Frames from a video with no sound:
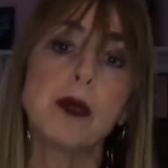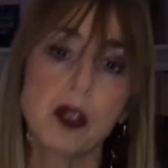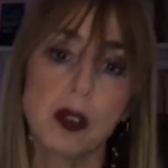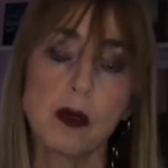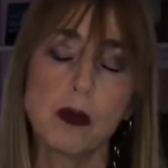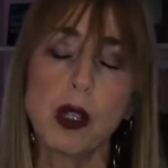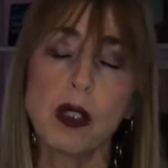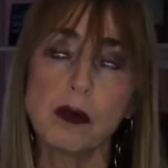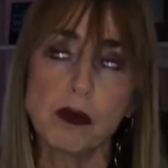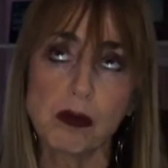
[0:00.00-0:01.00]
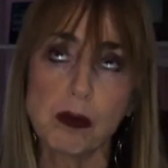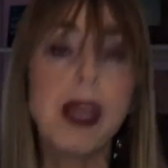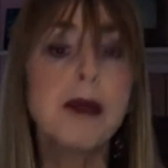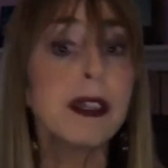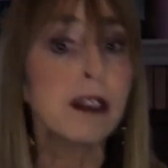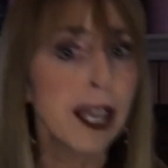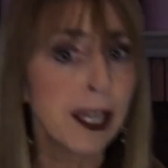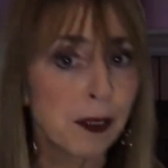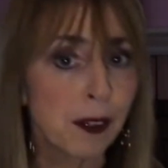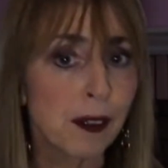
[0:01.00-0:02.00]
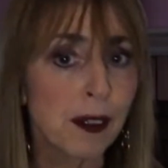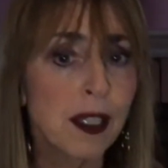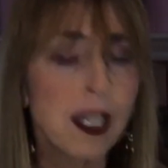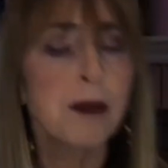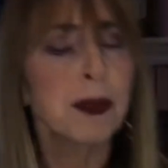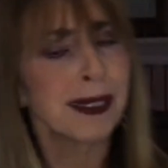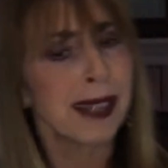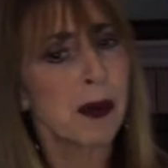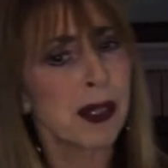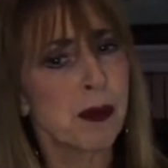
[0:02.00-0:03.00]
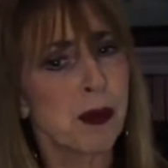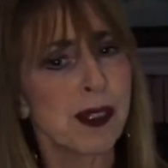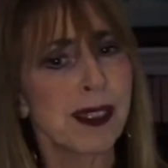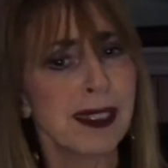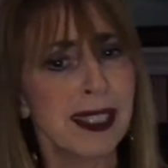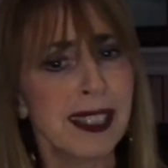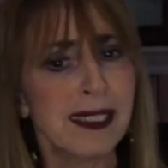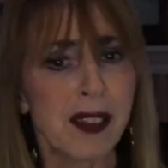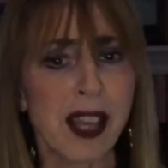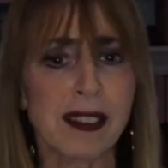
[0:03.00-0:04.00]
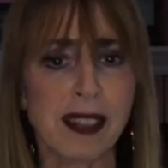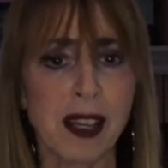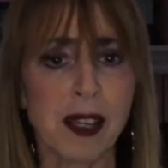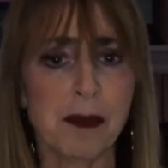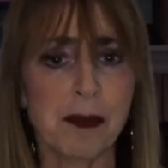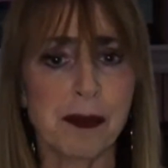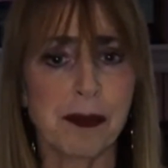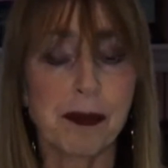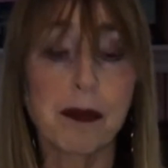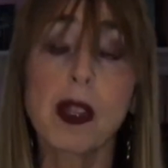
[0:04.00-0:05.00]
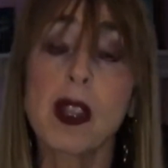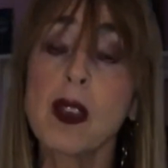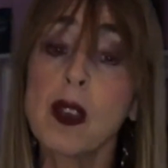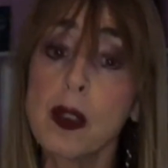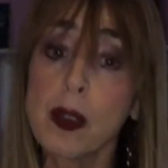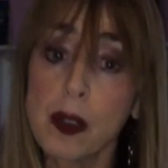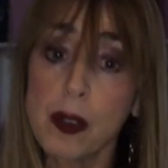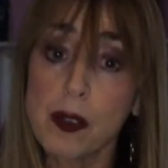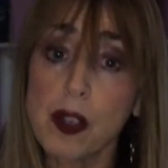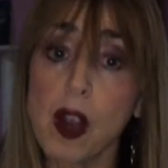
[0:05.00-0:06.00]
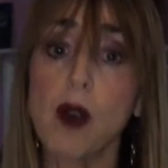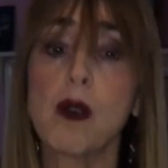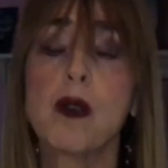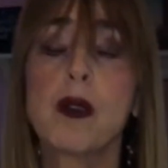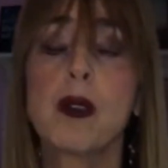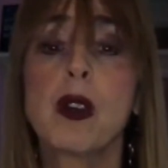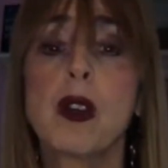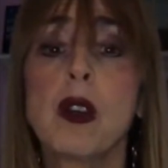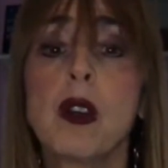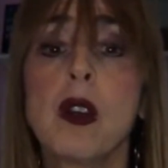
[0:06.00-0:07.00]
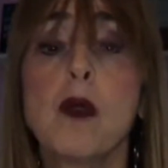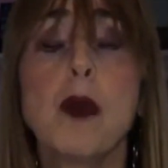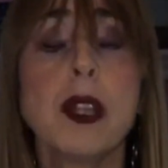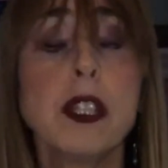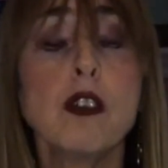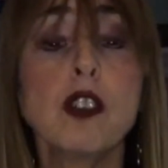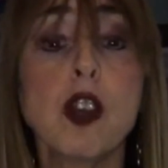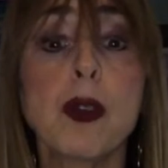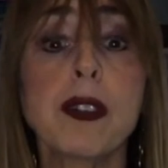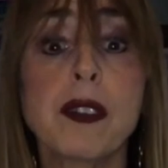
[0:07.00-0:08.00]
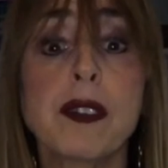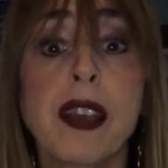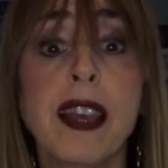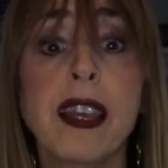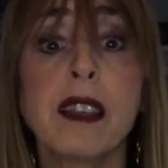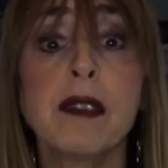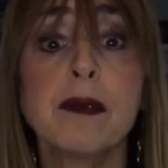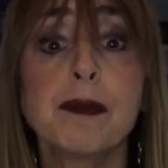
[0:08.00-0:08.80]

to." Well, maybe later, but is that what the person needs at that time? So when you don't know what to say,